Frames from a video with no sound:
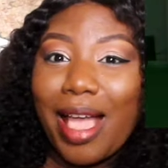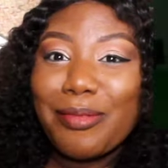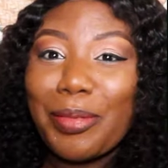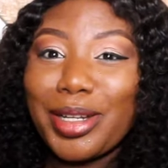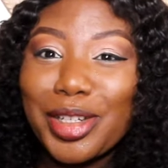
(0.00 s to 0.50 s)

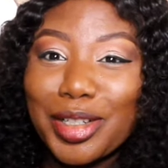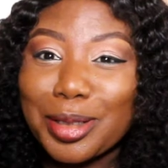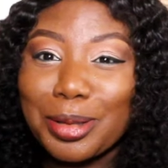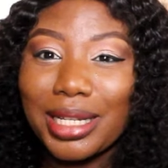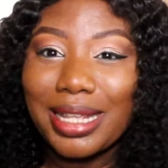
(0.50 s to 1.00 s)
My body
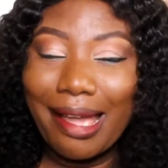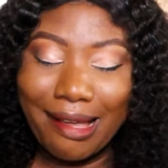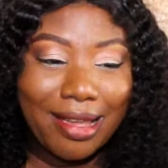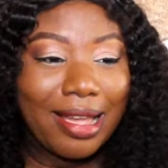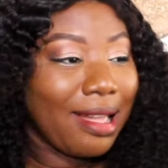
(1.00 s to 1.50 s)
just stood. I said,
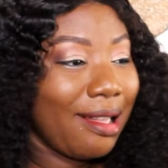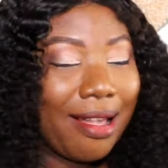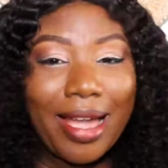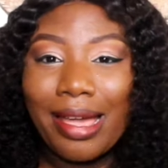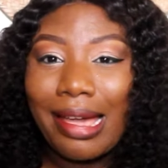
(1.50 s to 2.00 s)

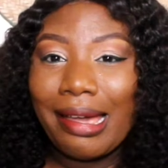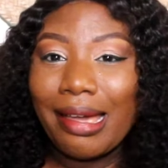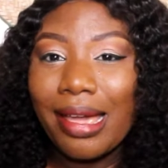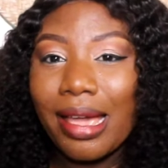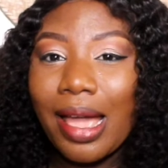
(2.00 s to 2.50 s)
hey,
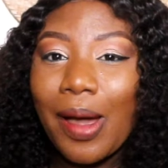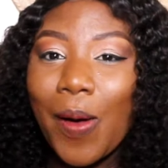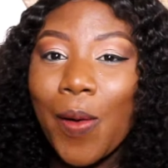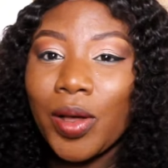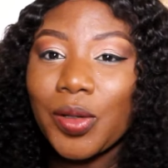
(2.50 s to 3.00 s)

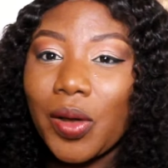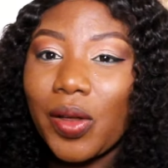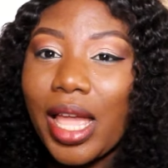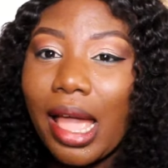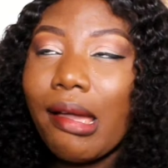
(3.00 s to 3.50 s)
what's going
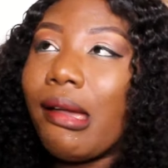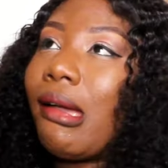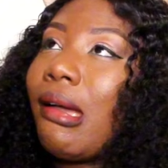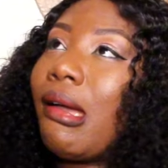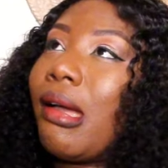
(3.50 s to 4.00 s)
on here?
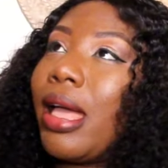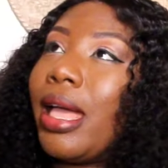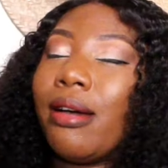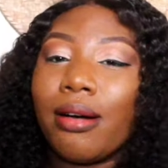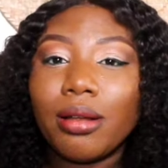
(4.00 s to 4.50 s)

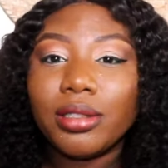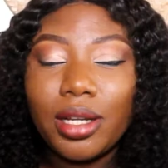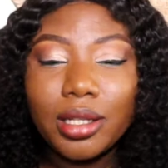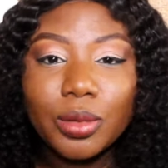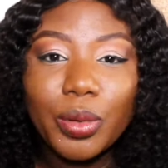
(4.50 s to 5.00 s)
Can
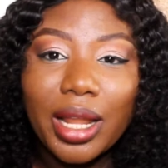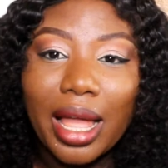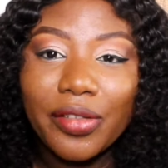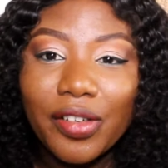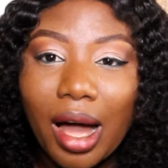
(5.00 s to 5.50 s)
this be
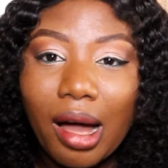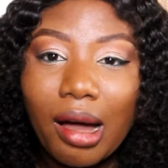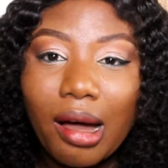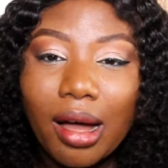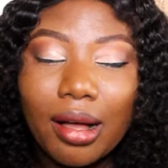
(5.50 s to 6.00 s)
Layefa?
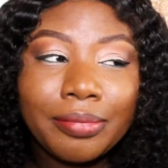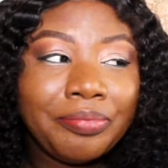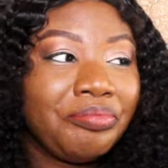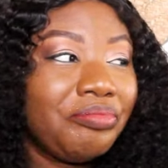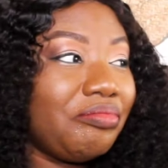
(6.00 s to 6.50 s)

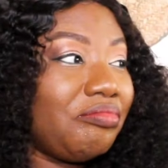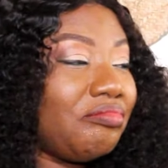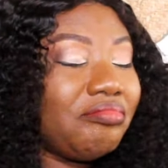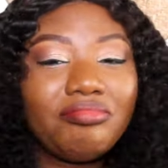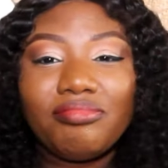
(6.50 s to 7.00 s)

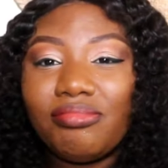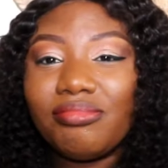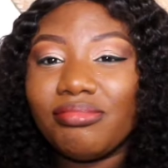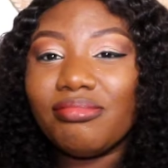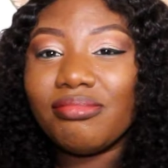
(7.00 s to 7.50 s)

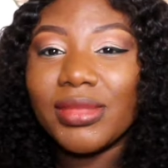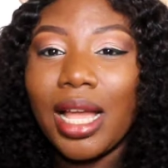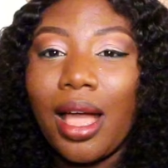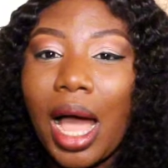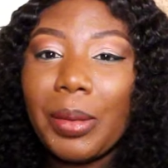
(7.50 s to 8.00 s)
And
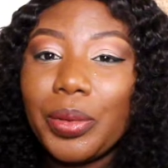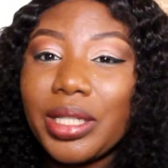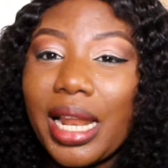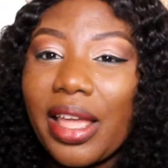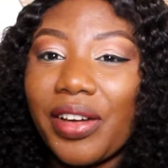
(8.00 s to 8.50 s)
people
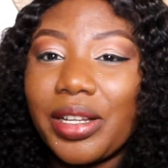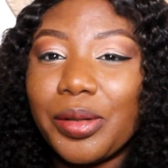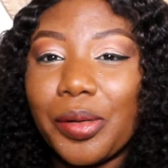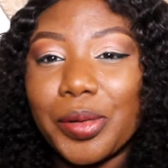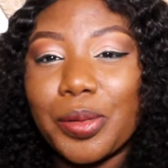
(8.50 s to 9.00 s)
said Layefa
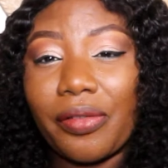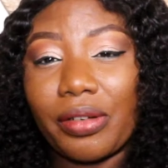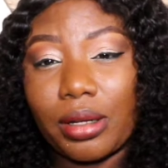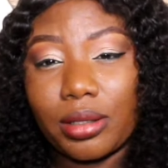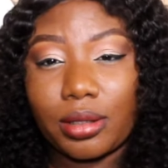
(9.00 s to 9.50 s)
did not go to her
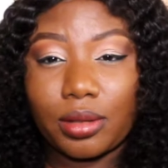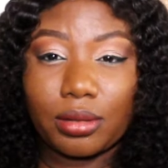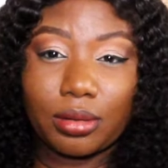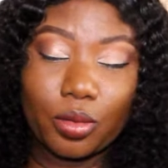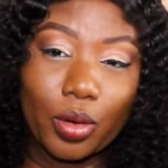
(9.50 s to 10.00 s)

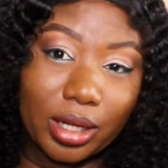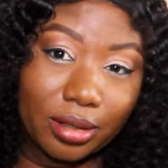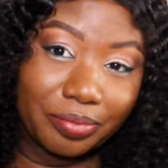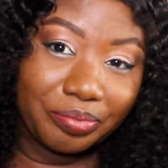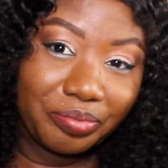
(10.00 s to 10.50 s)
father's
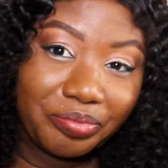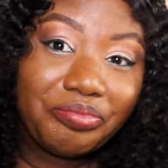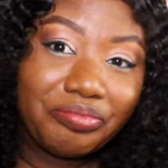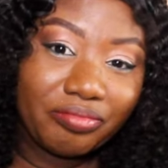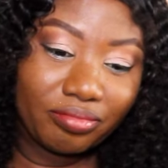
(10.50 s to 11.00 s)
wedding.
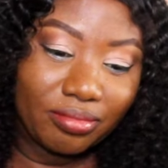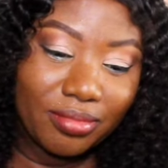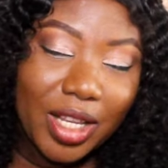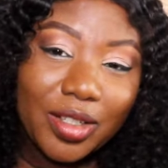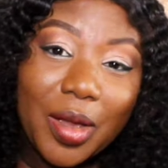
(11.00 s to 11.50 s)

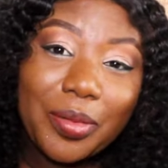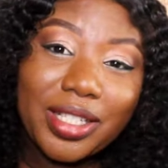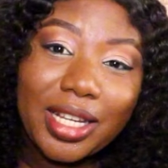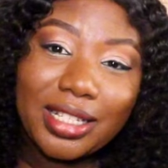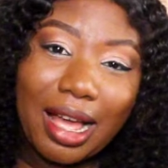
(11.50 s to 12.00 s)
So people
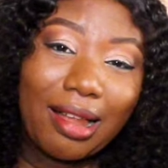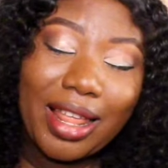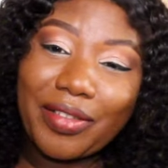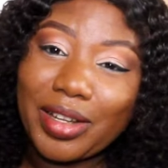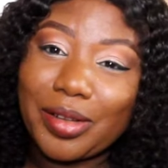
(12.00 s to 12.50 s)
said it.
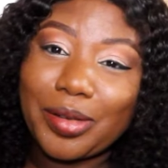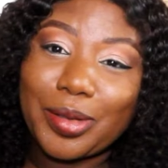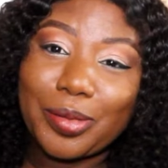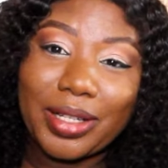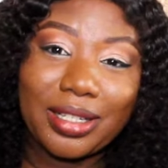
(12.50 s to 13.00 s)
Layefa did not go
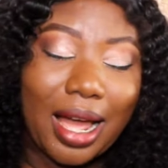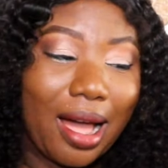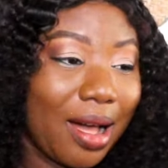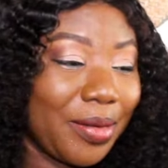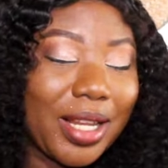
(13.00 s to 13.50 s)
to the wedding.
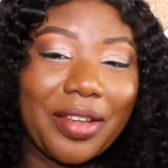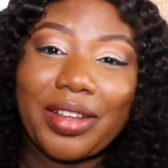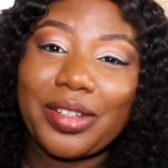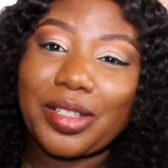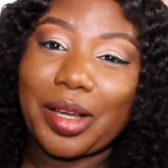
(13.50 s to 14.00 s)

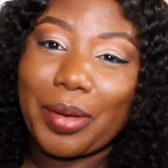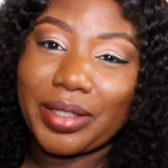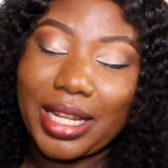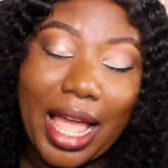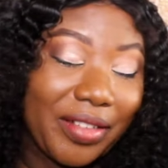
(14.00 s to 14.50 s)
Layefa did not talk
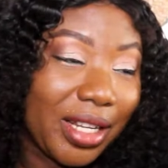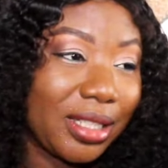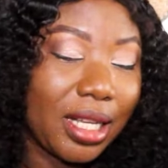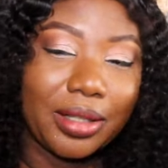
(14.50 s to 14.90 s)
about it. Layefa.